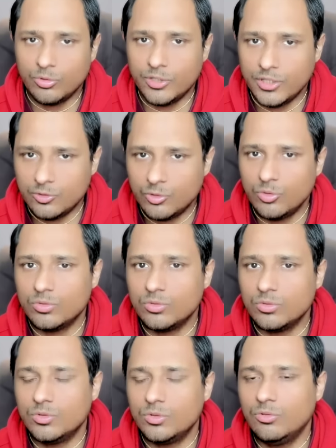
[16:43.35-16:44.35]
Okay, so
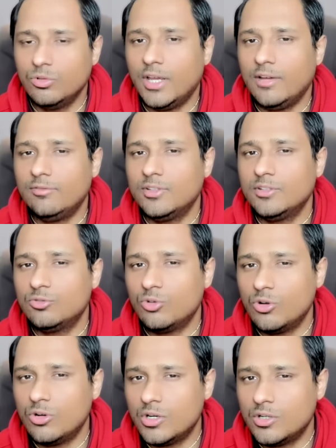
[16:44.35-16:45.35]
you will have this
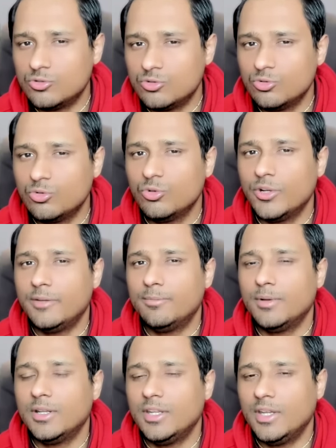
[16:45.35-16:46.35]
strong urge to donate
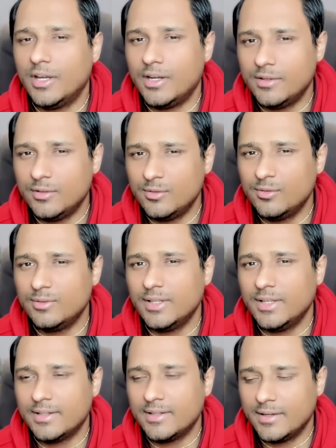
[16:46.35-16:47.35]
money and you know
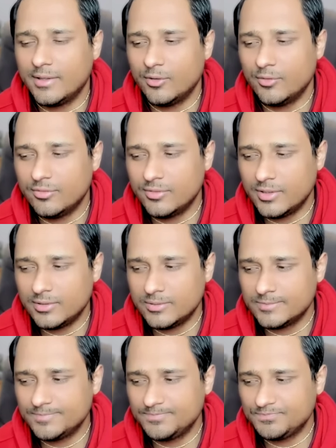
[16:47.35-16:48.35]
like kind of uh,
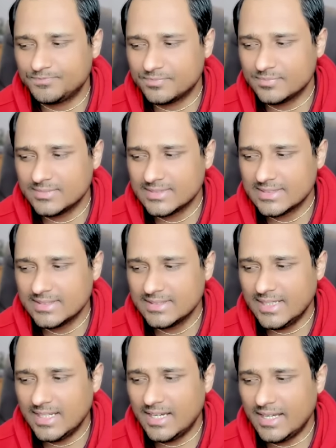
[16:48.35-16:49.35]

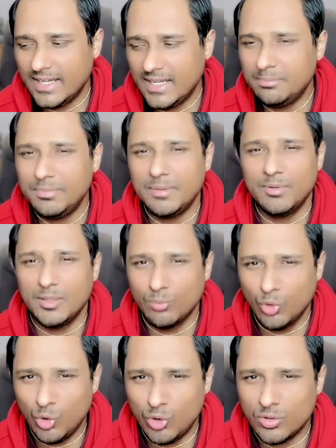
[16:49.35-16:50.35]
yeah help people
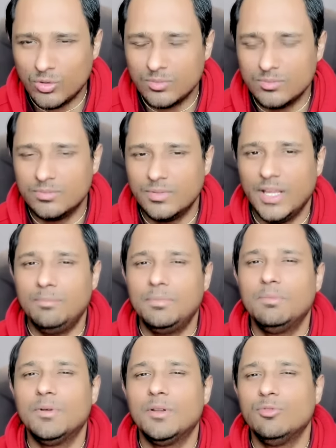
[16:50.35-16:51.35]
more help
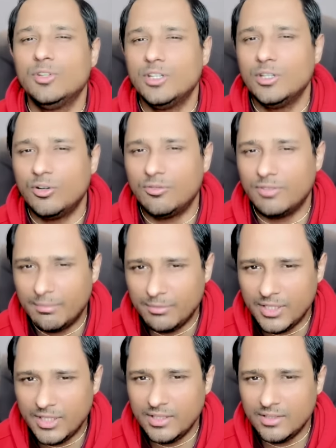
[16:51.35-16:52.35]
people within your
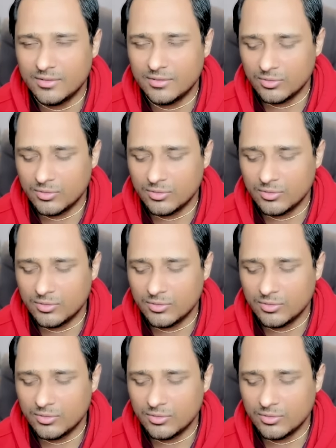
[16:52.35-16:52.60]
family